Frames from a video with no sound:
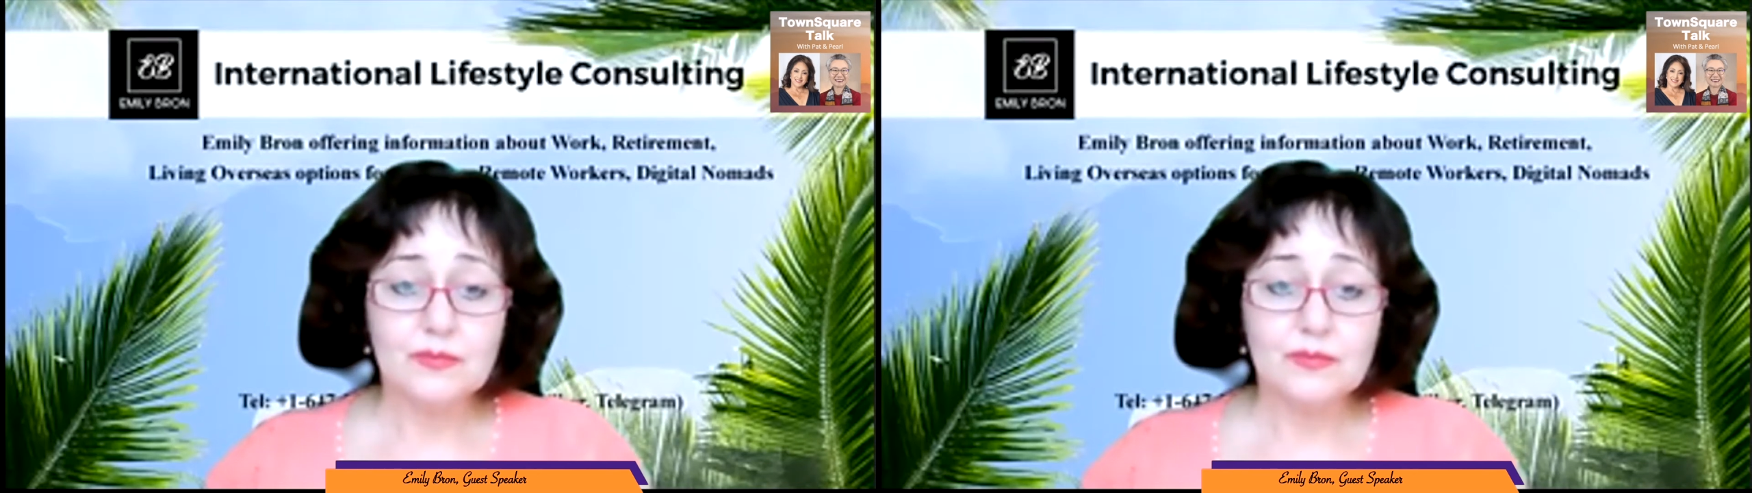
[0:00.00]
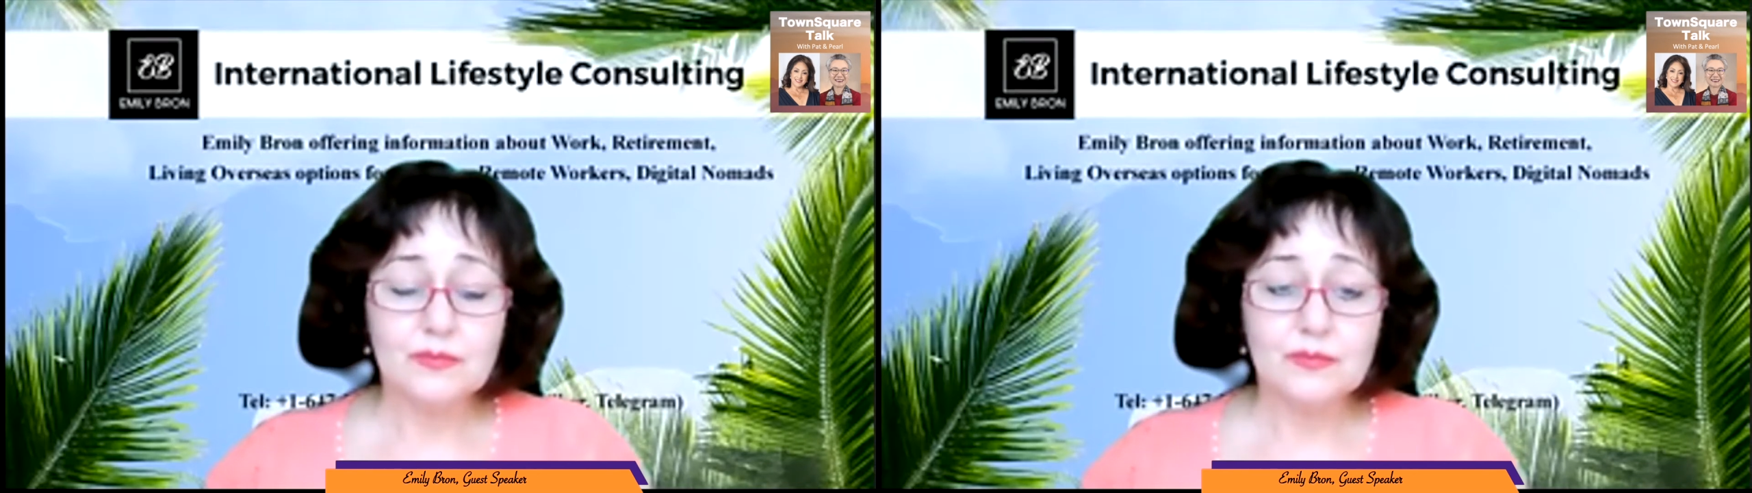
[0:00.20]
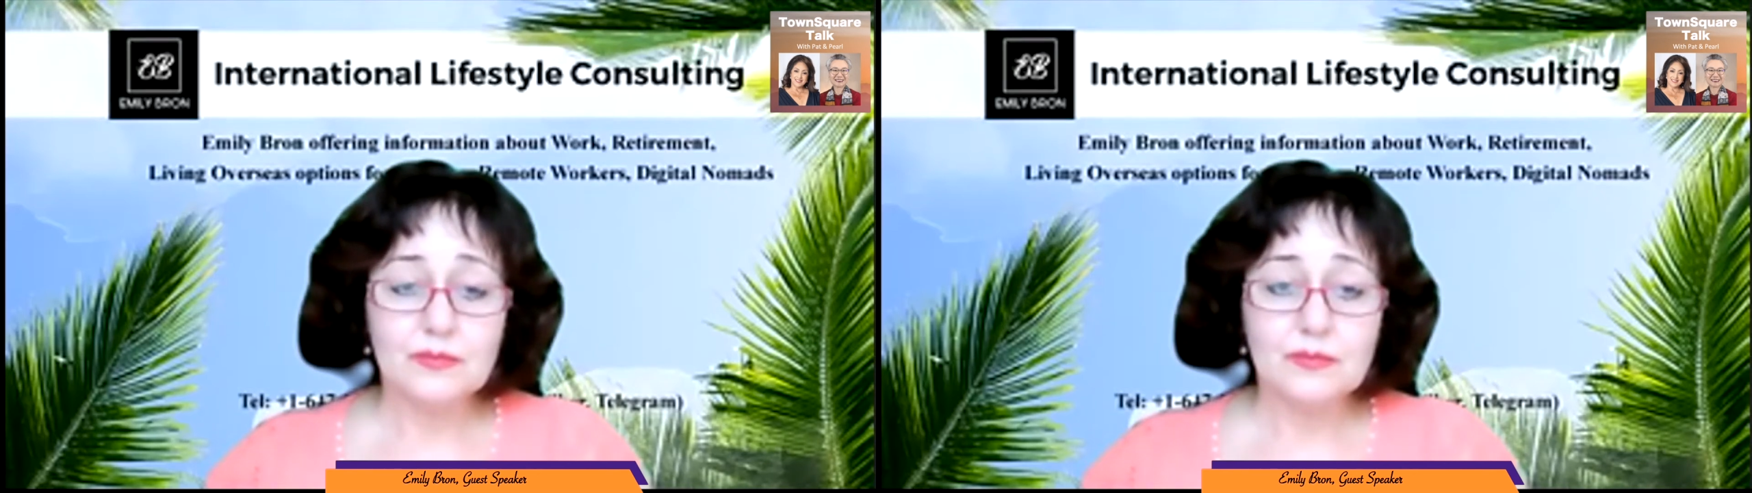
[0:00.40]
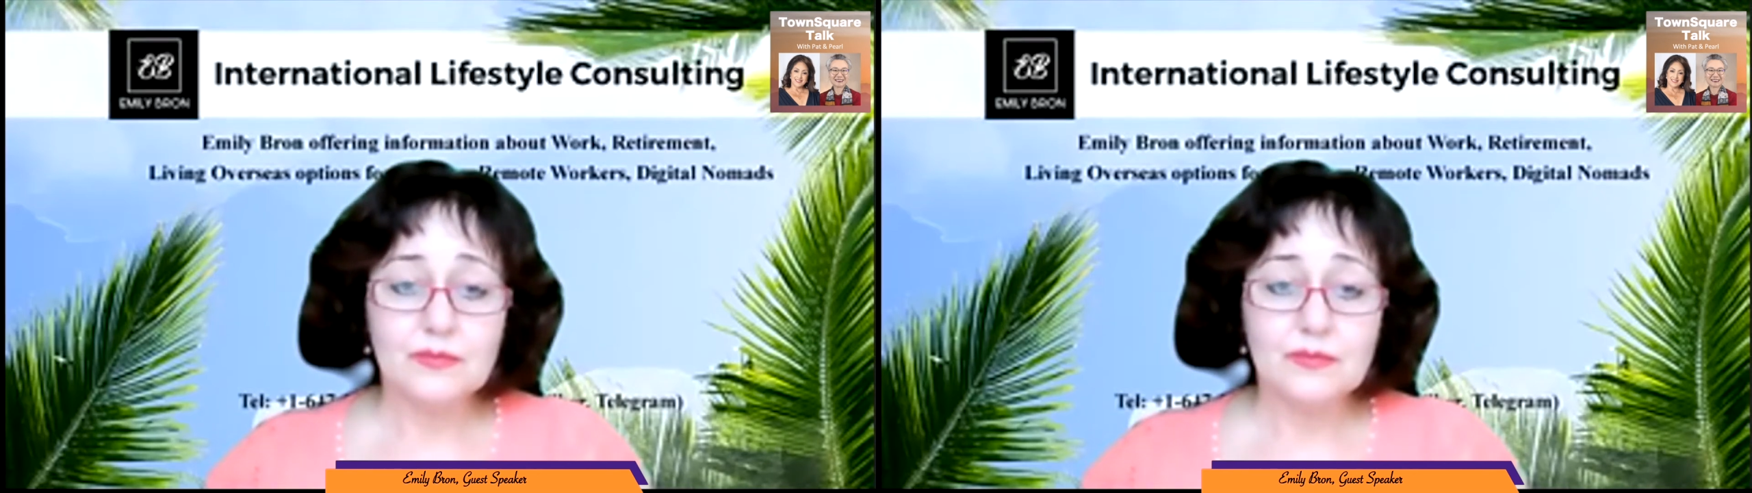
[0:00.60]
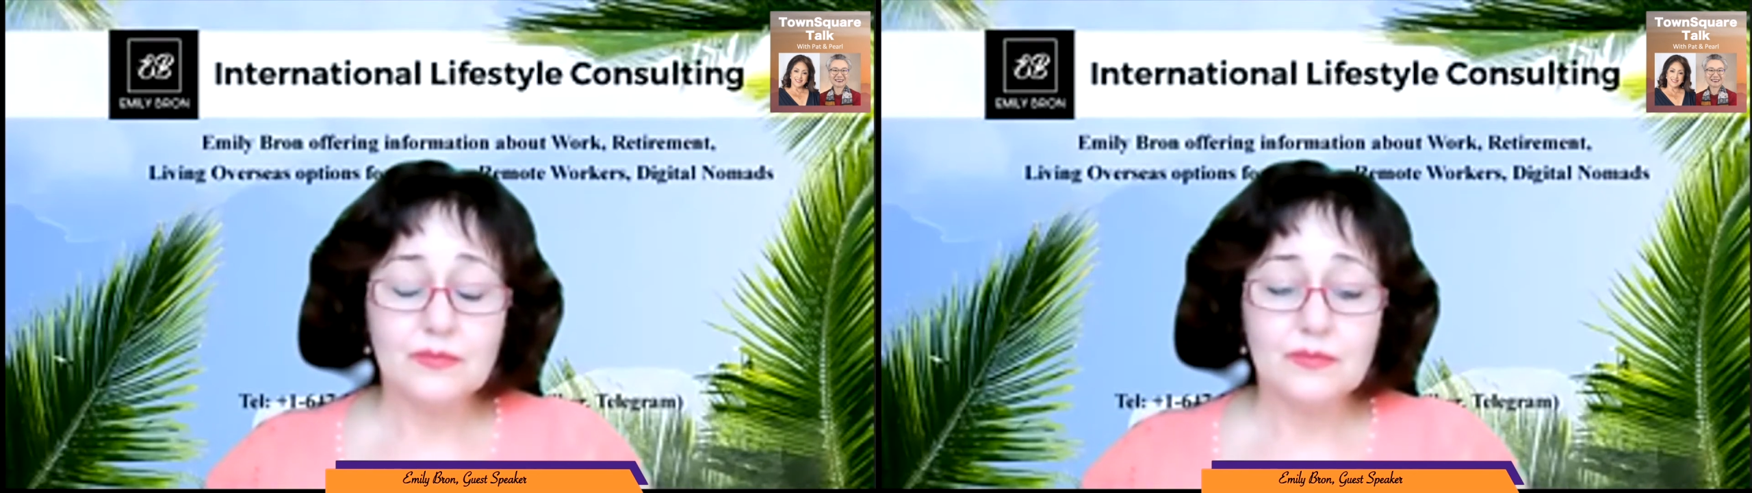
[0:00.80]
into a
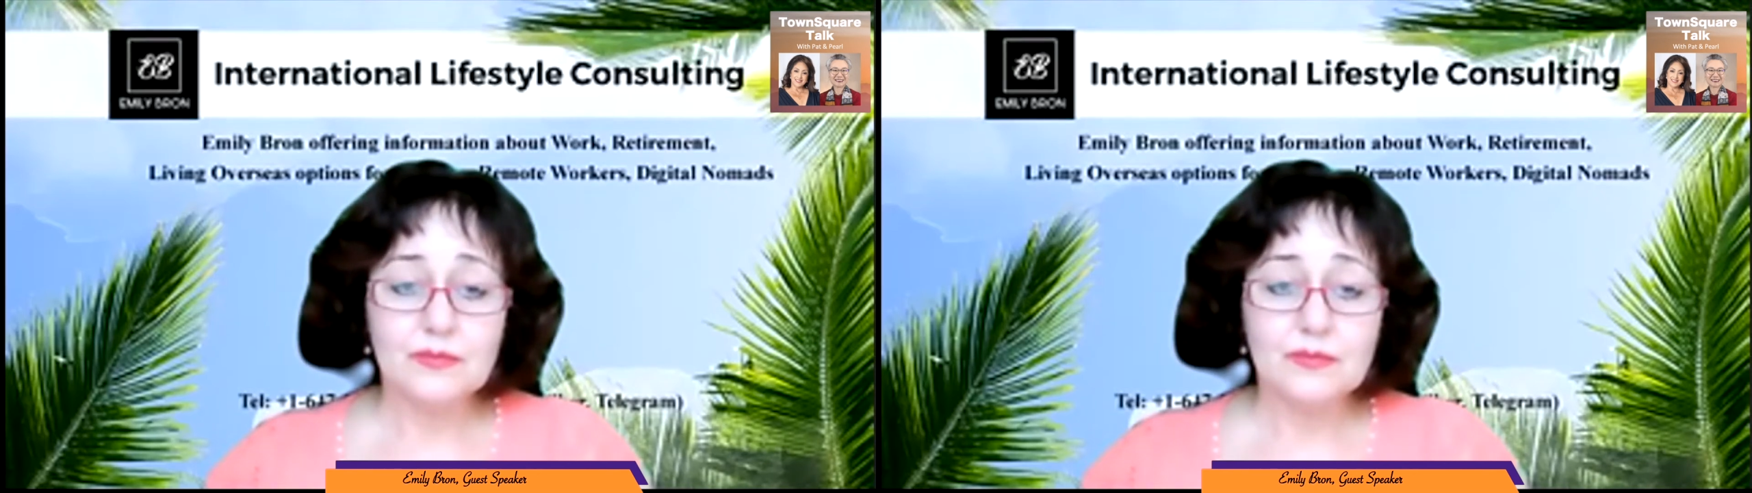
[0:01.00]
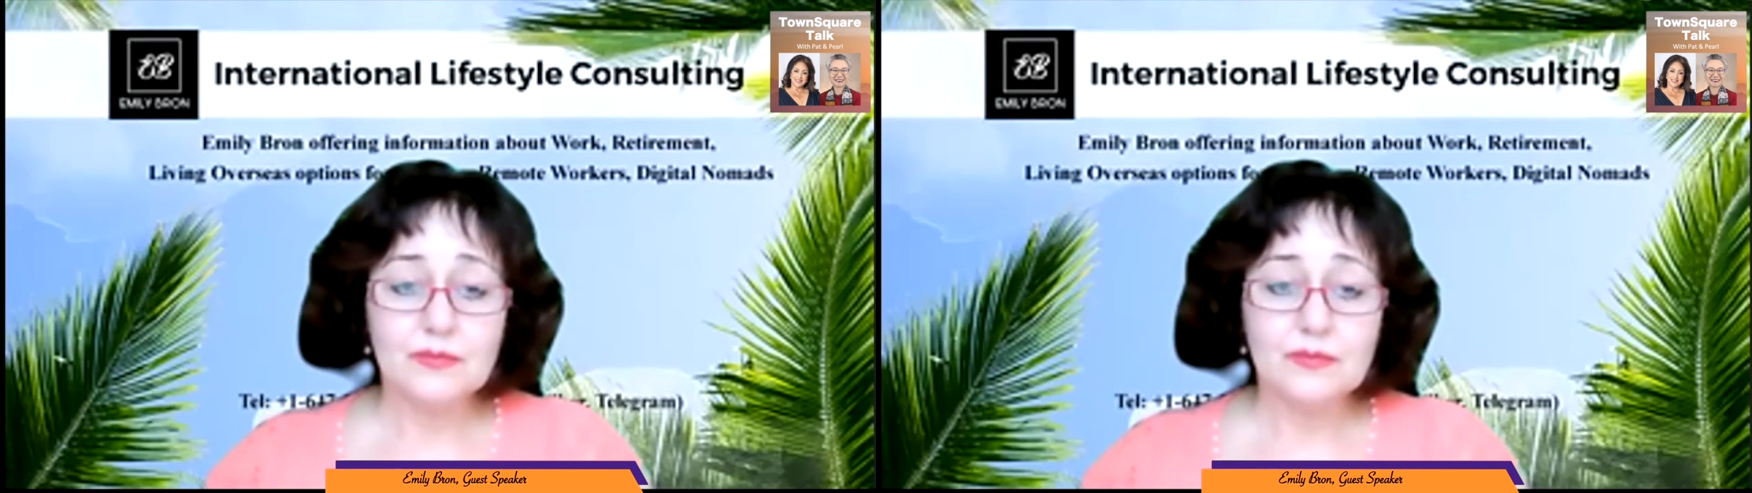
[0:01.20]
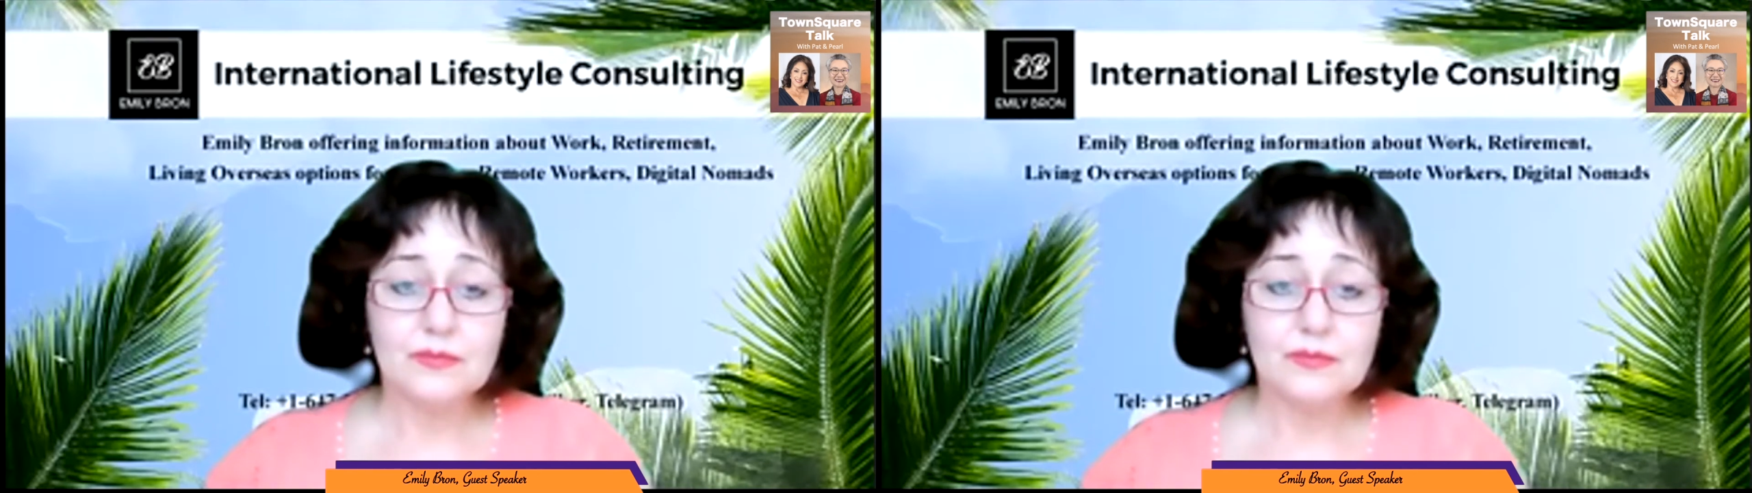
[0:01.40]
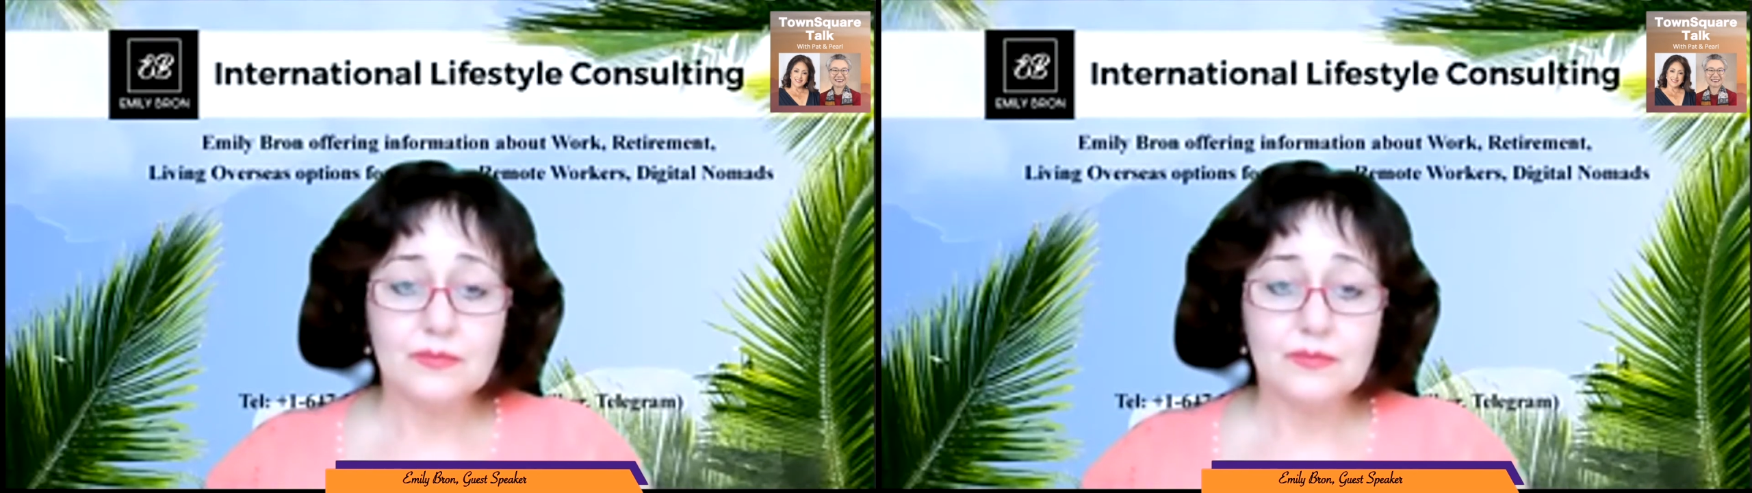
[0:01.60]
new country?